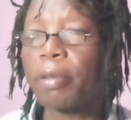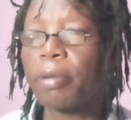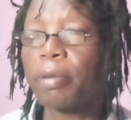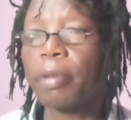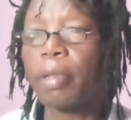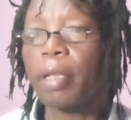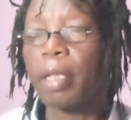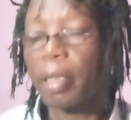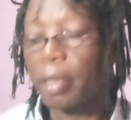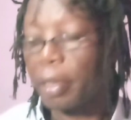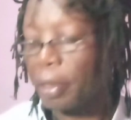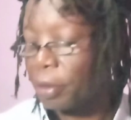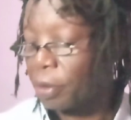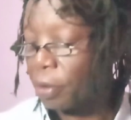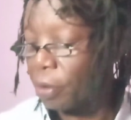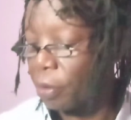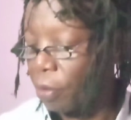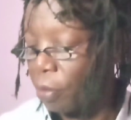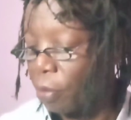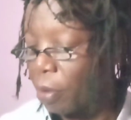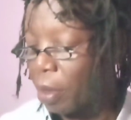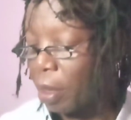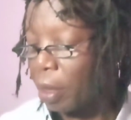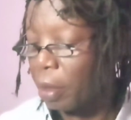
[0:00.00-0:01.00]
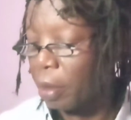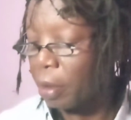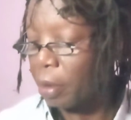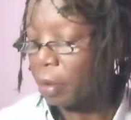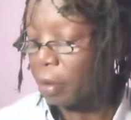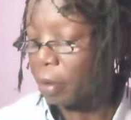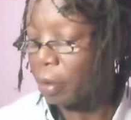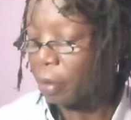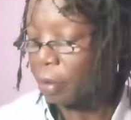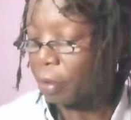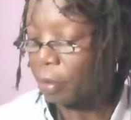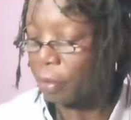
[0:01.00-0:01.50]
doing additional work
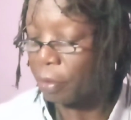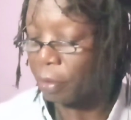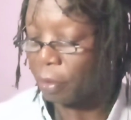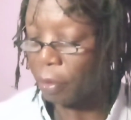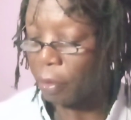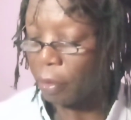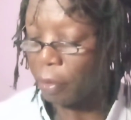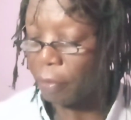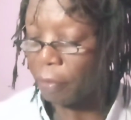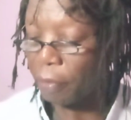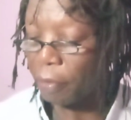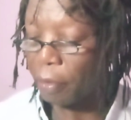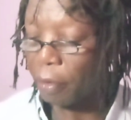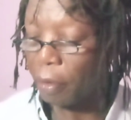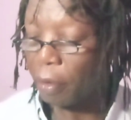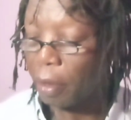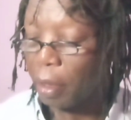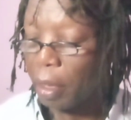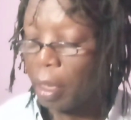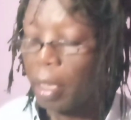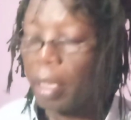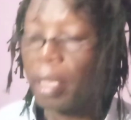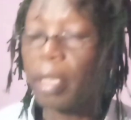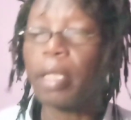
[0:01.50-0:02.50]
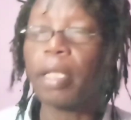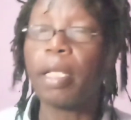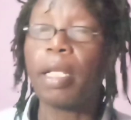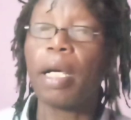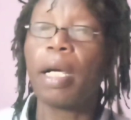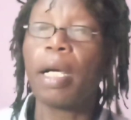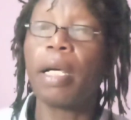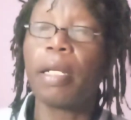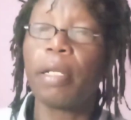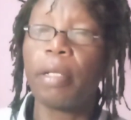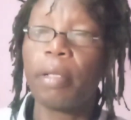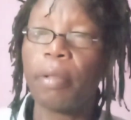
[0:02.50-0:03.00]
to solve for the
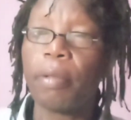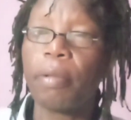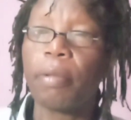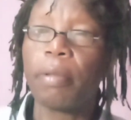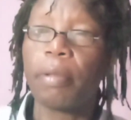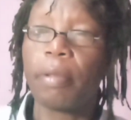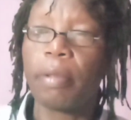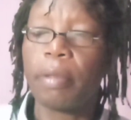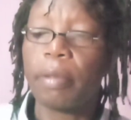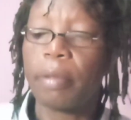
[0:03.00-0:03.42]
unknown.